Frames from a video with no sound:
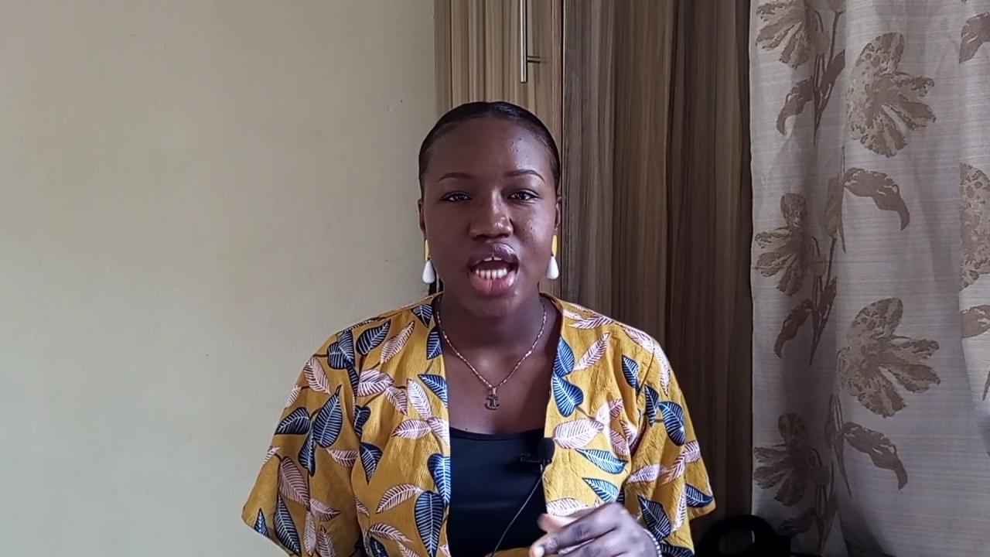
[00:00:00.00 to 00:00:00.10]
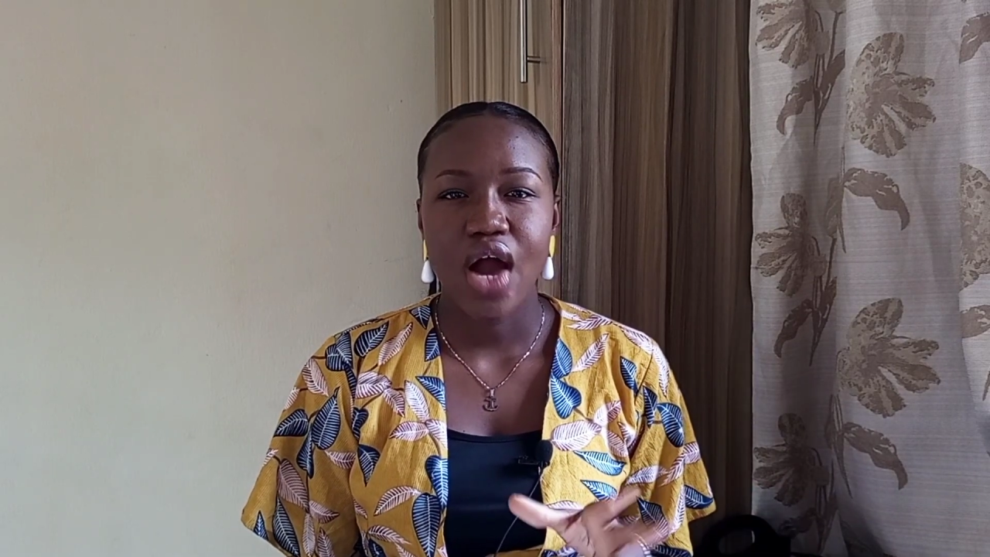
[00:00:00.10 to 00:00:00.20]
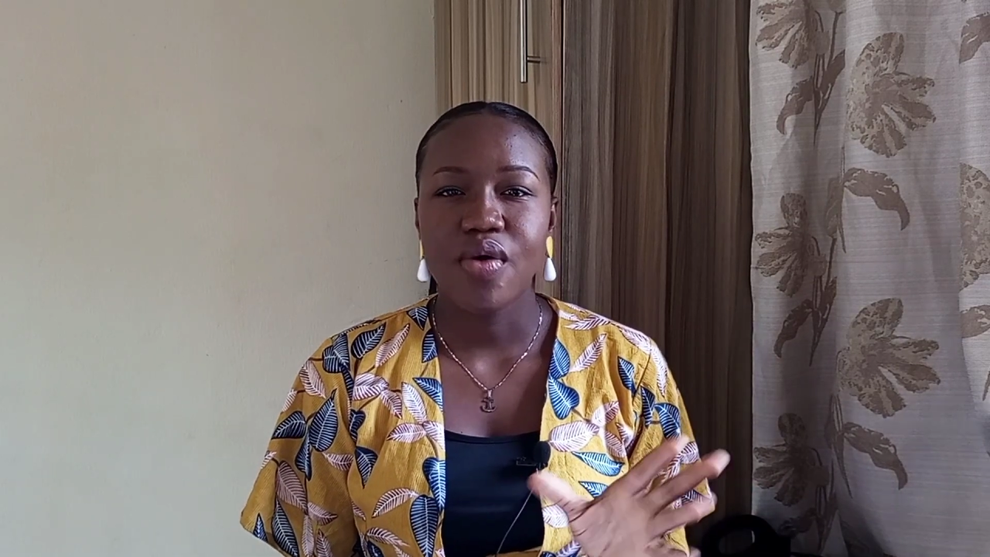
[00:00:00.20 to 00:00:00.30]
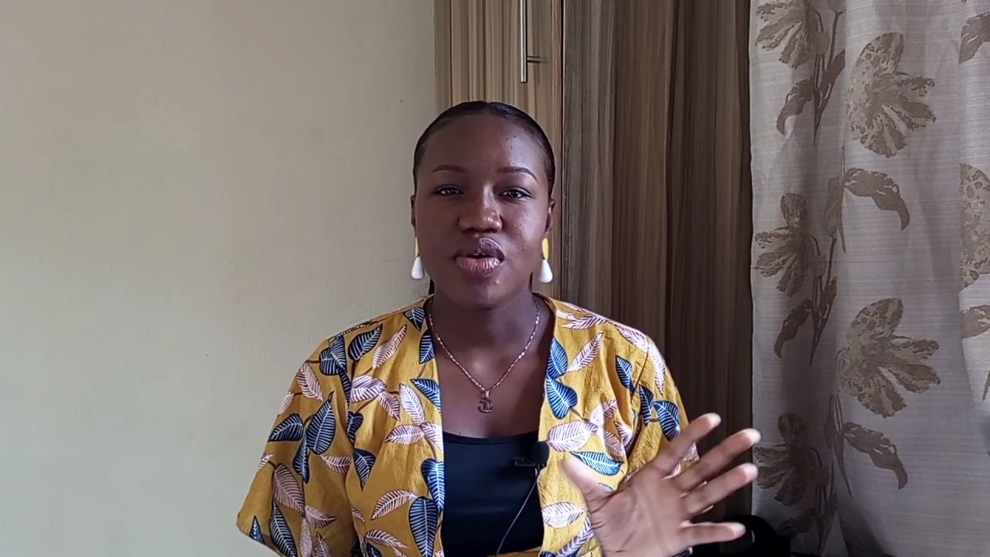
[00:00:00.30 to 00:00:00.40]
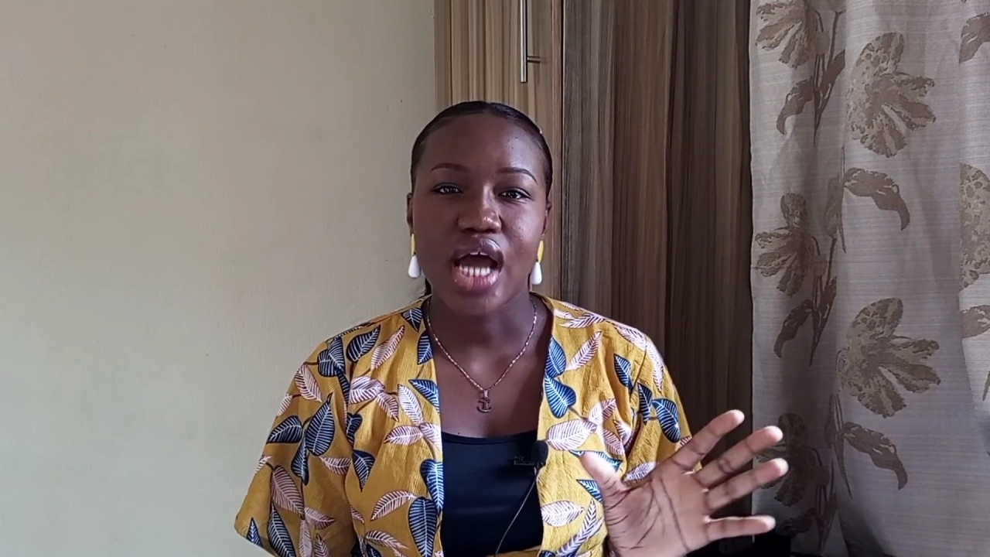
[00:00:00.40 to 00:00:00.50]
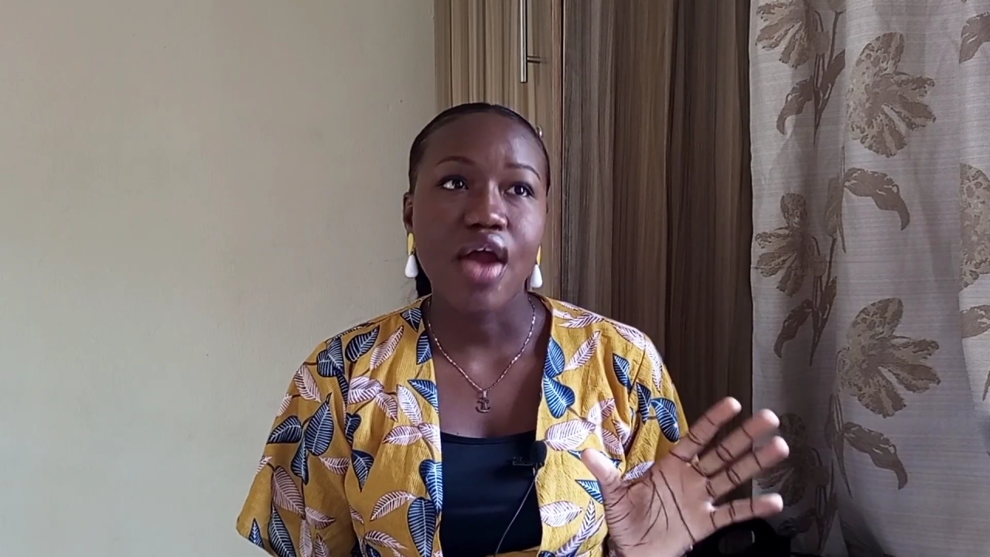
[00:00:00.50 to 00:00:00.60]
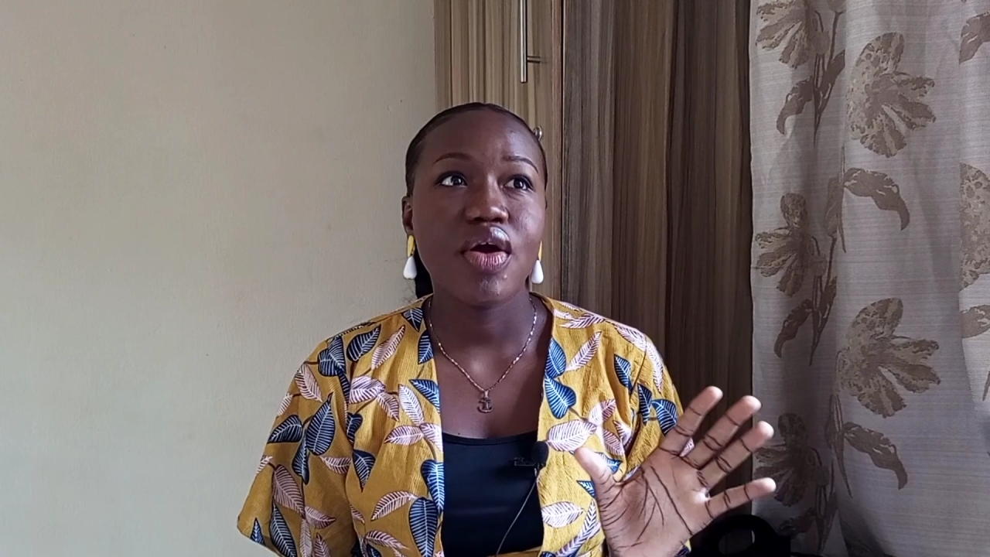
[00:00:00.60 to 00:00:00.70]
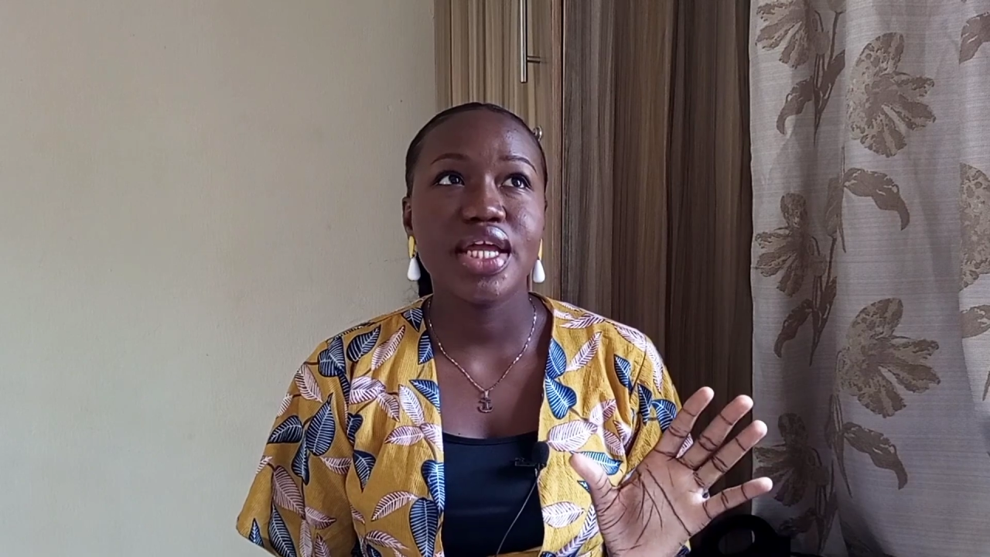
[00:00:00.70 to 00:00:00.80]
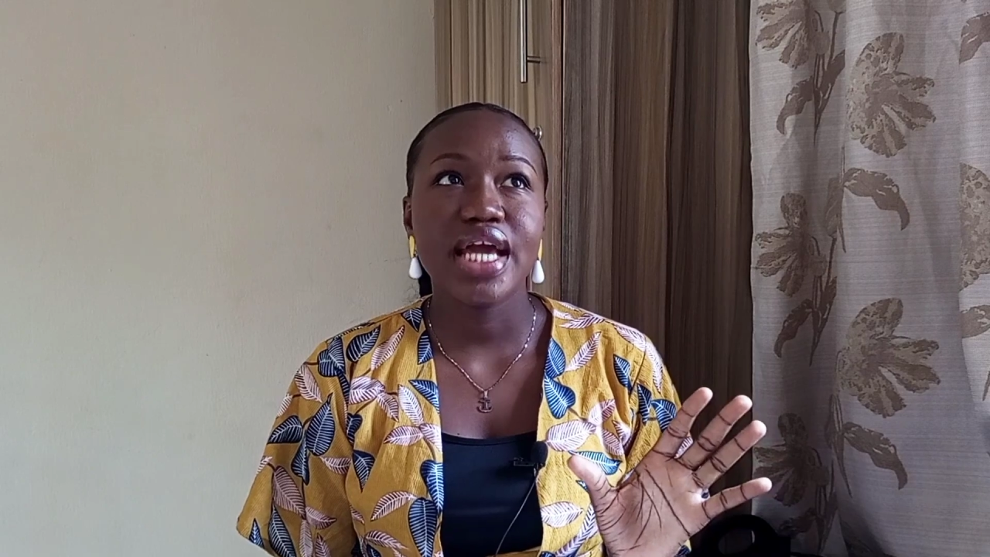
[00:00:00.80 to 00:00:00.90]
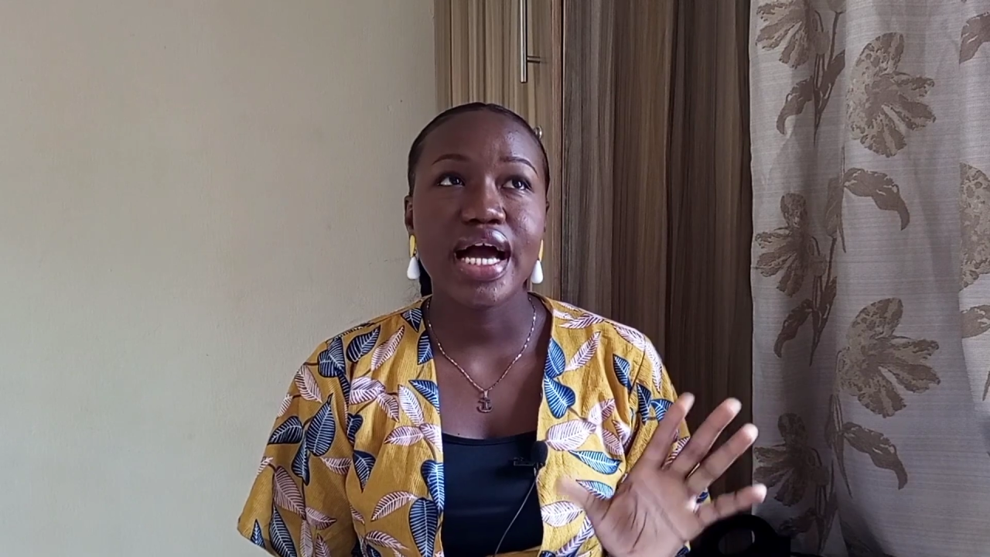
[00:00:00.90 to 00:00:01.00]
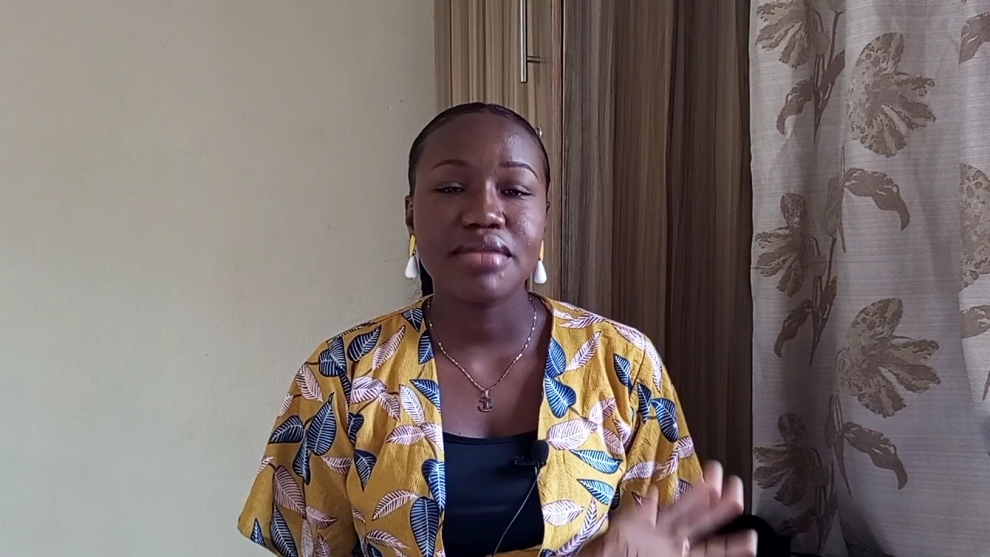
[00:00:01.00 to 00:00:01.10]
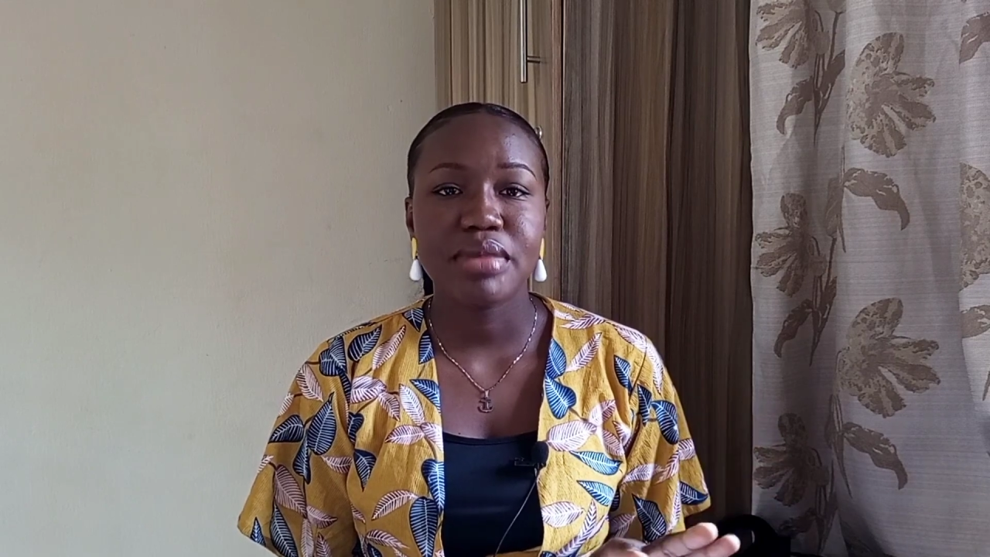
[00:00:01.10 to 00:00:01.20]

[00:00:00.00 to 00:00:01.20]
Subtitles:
I already had